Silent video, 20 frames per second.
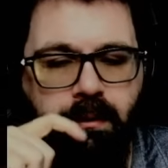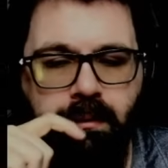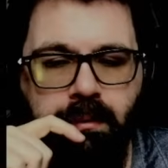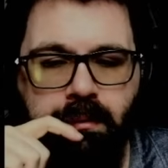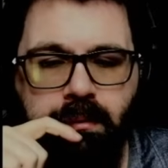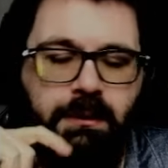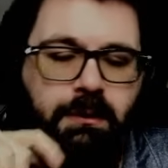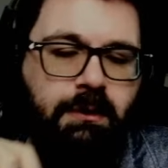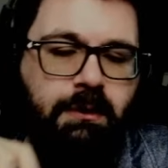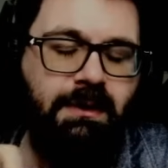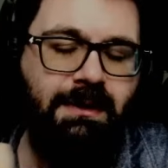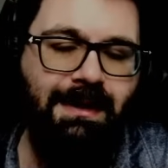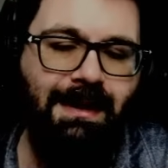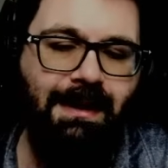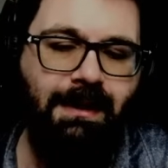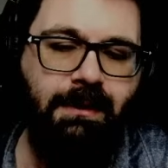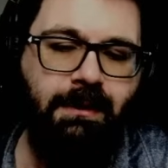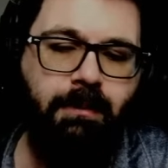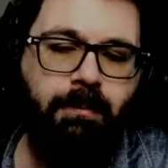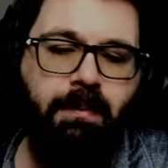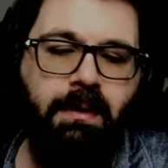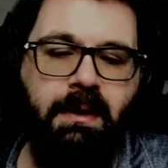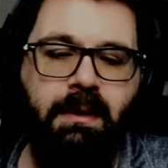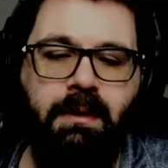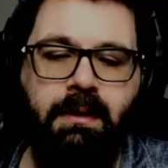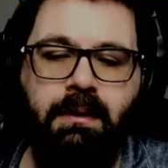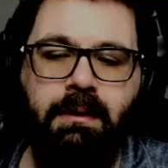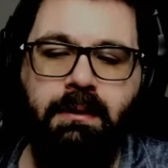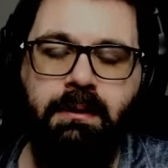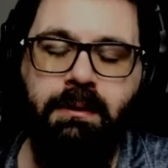Well, you get
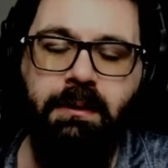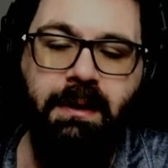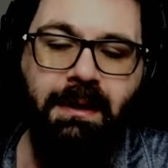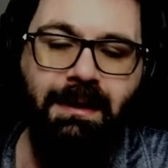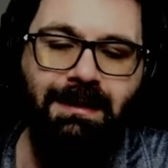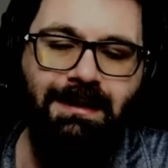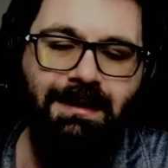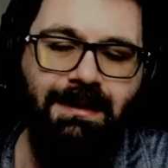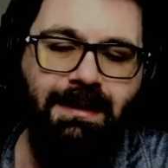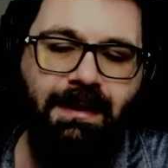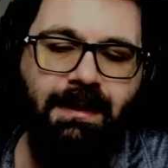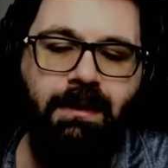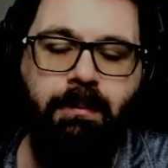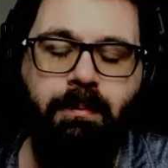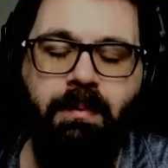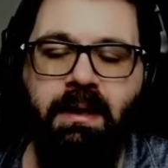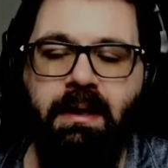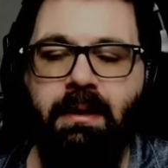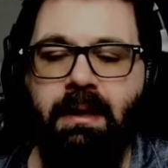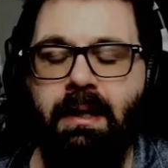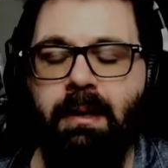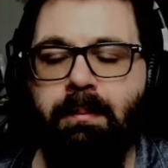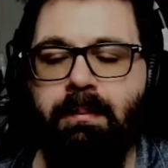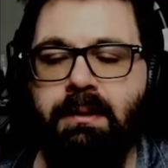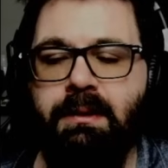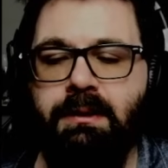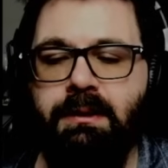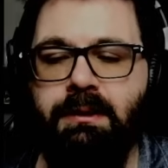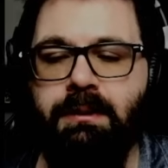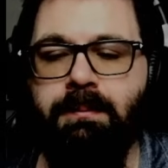a slightly better
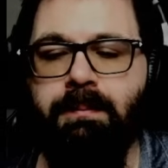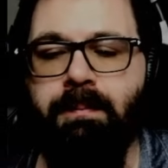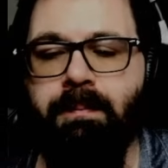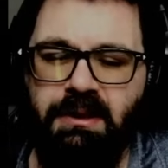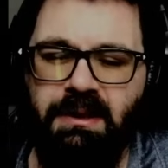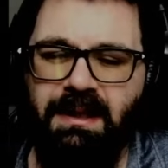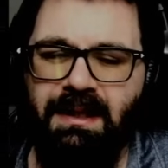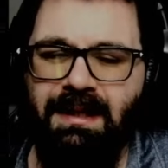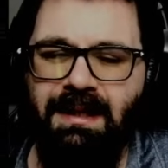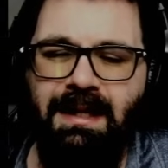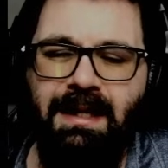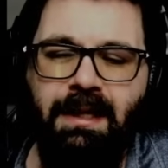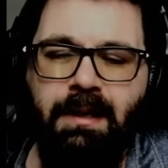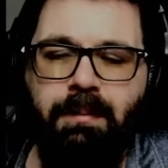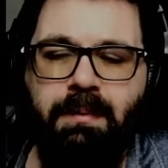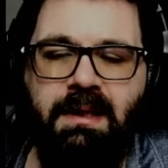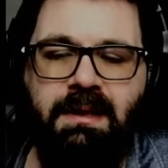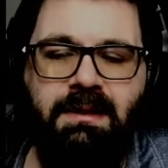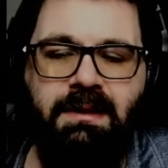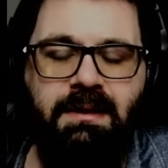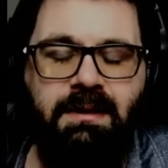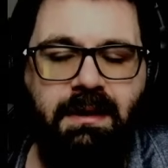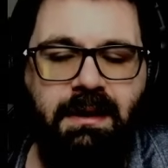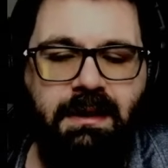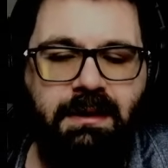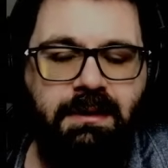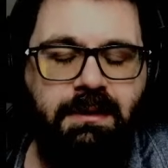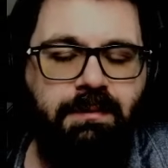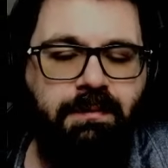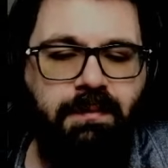ambush, but you get an item that's
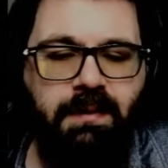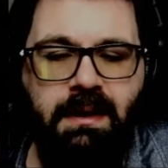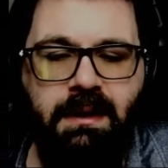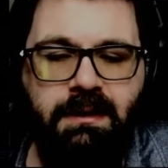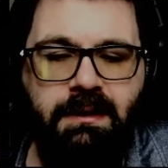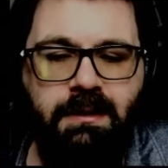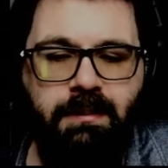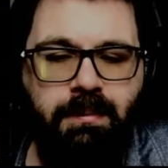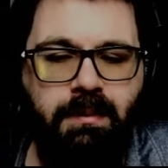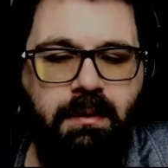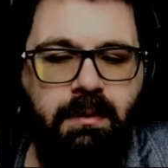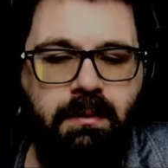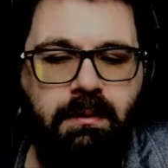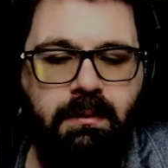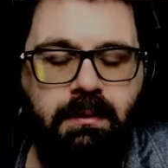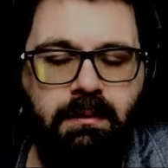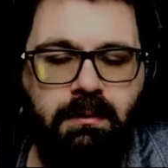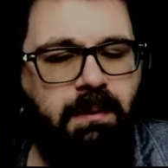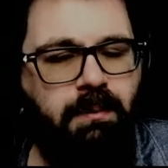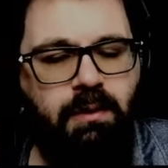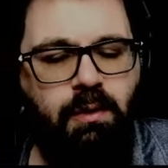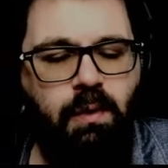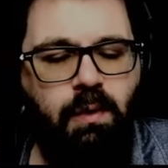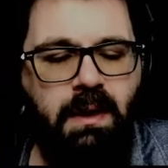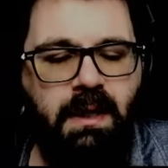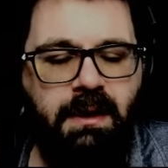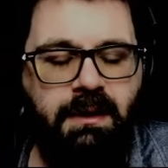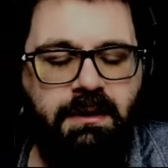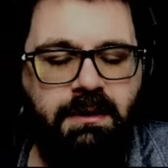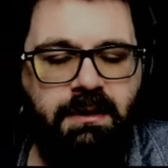less flexible and it
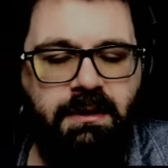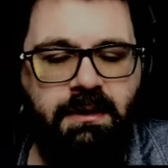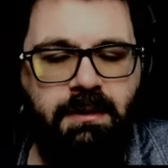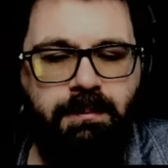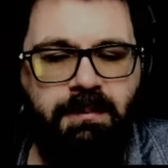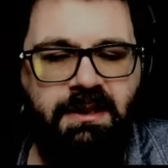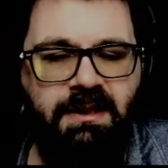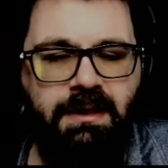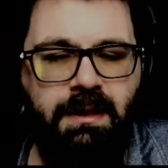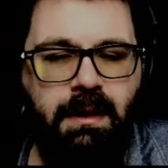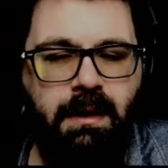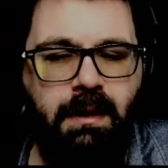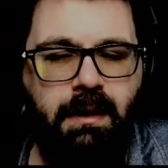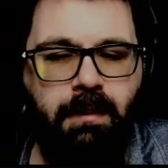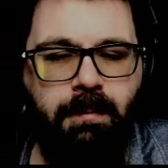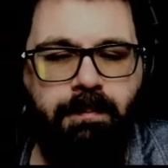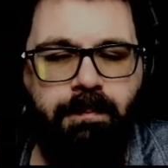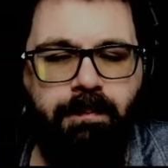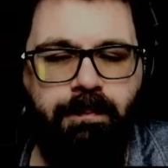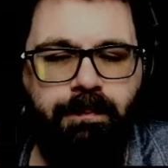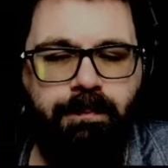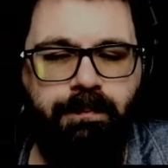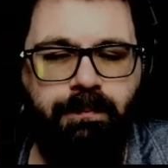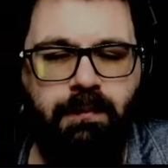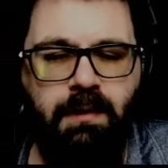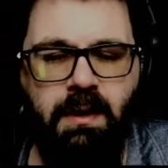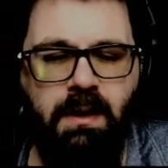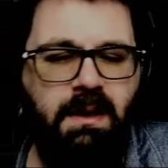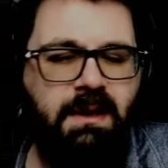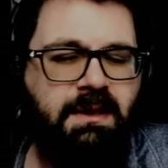requires some setup,
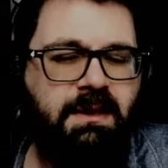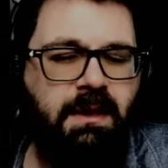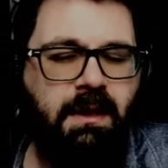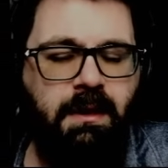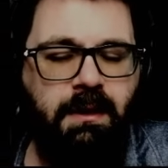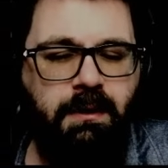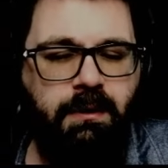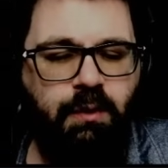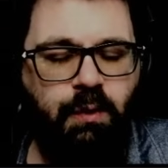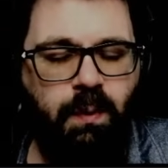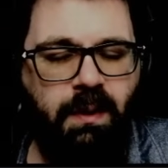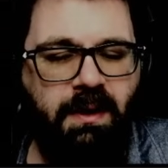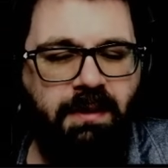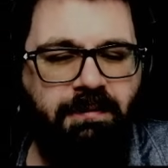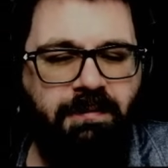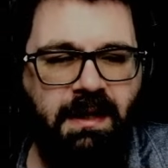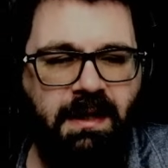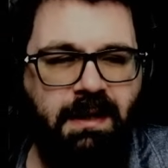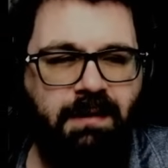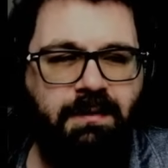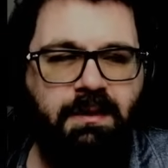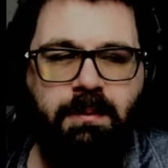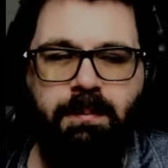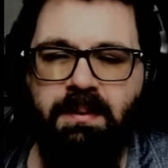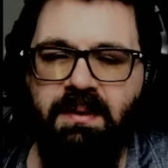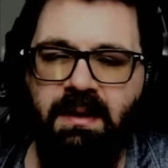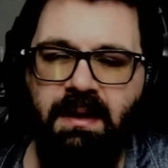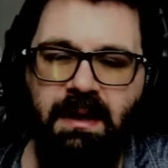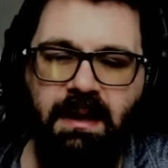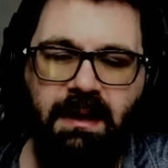costs 125
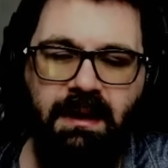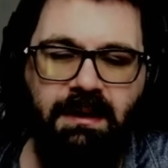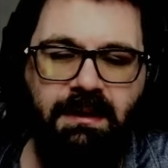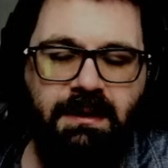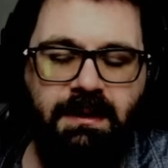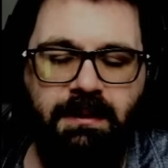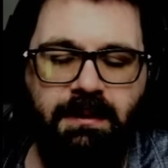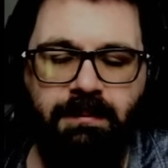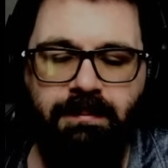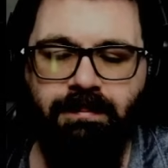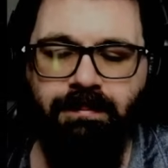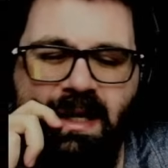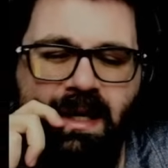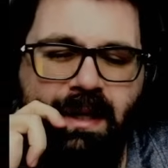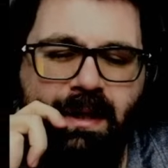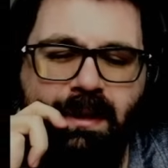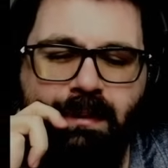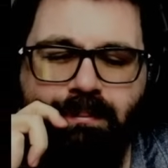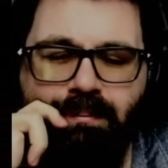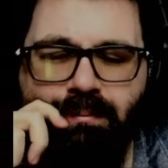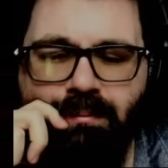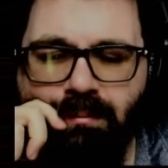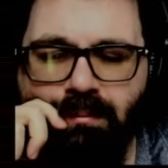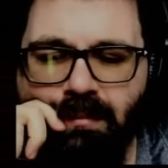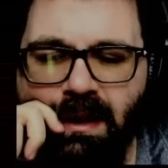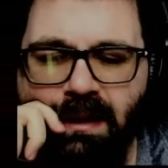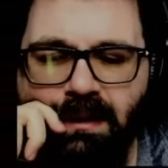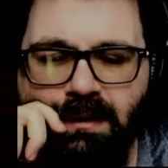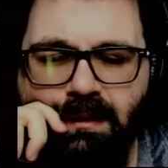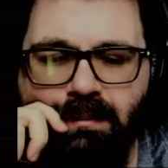supplies. Yeah,
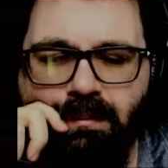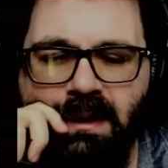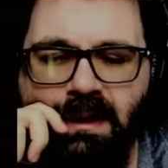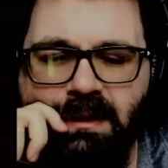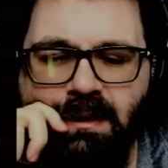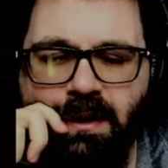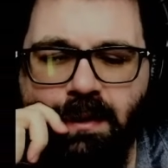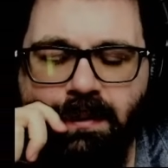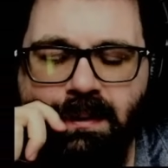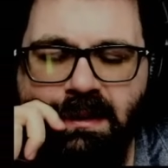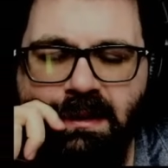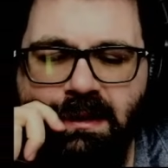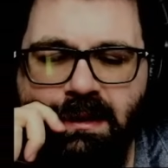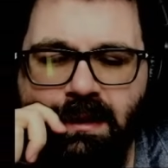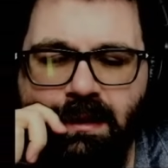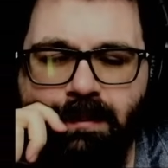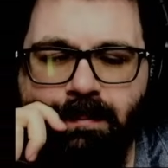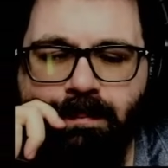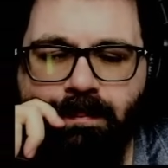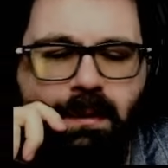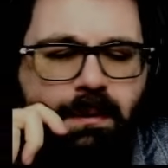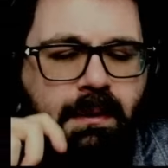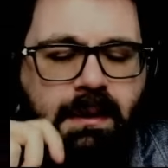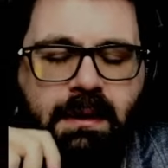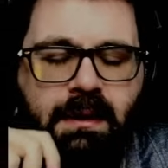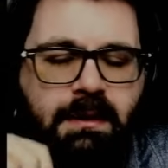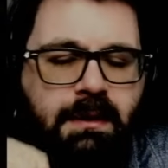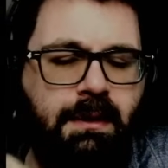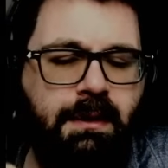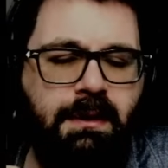it's going C.
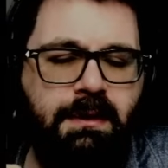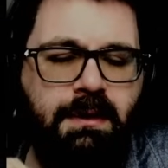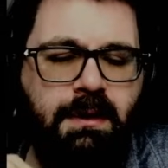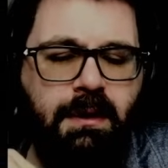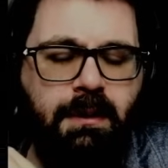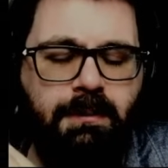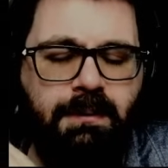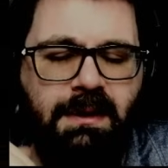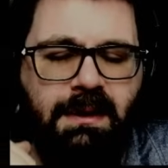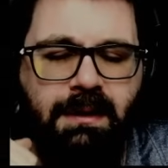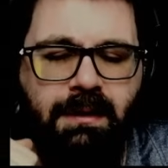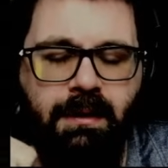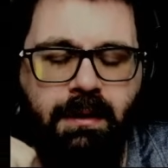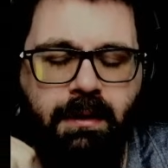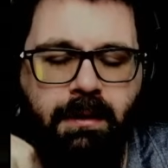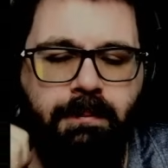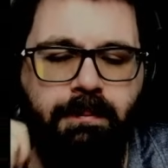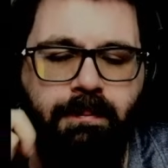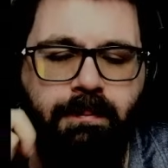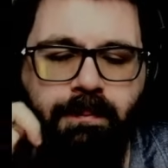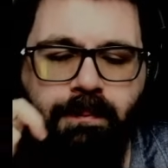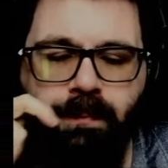It doesn't go D though.